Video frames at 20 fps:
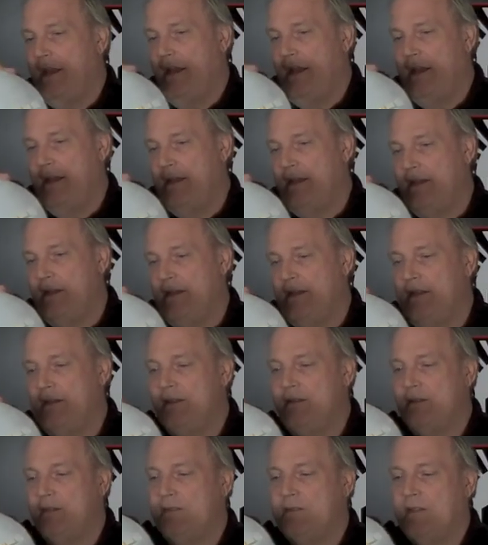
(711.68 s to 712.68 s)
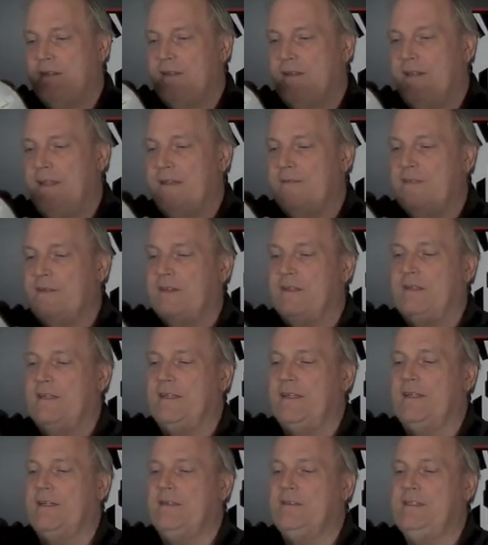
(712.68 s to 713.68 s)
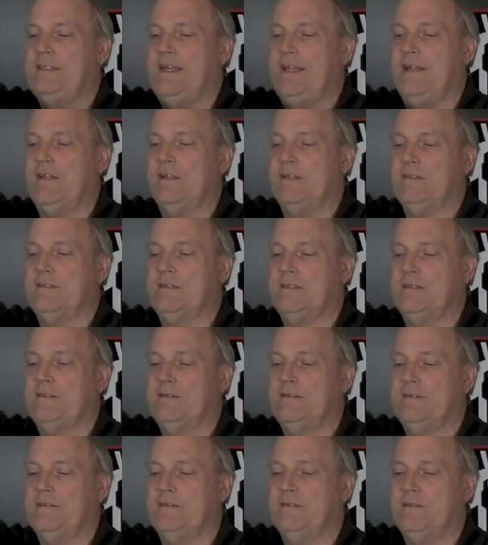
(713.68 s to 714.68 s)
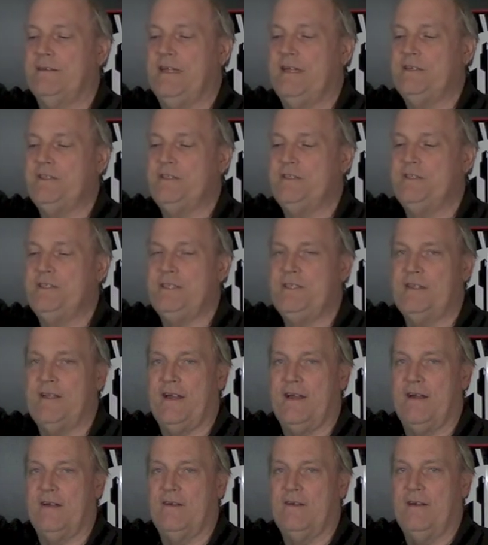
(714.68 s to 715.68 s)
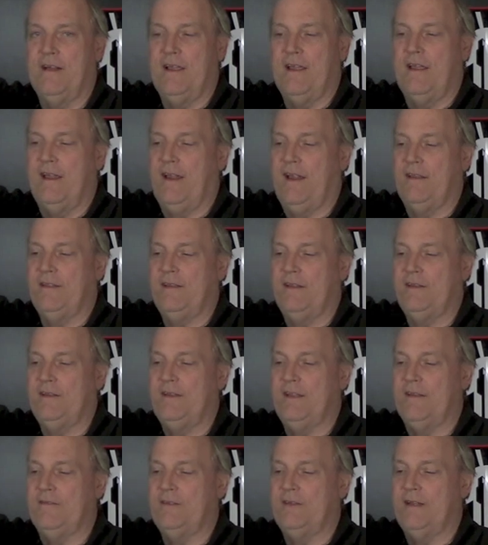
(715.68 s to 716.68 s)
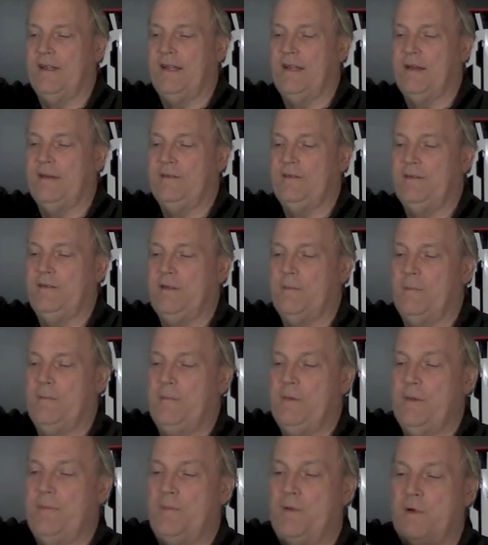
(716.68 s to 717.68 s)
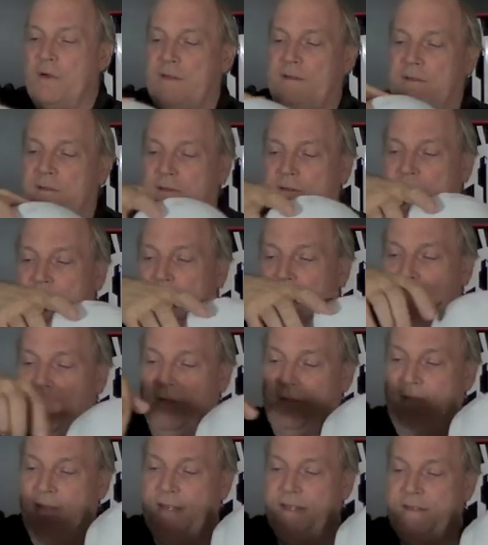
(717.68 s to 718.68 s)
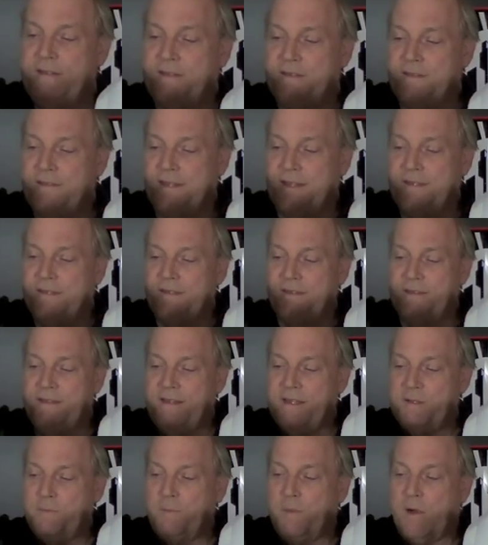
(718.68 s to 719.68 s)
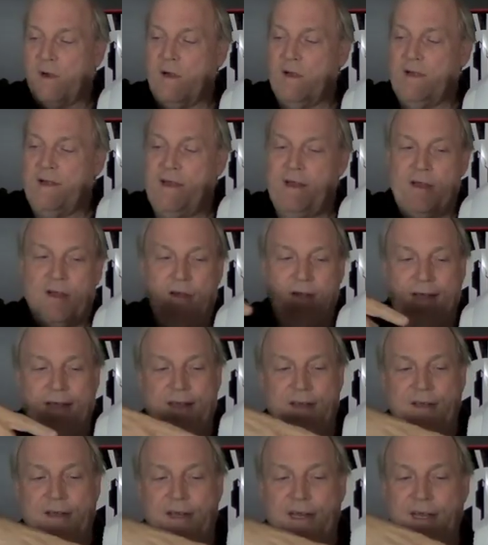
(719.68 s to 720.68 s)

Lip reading: is give it a little tilt, as you see there, and then give it, and you put this part here into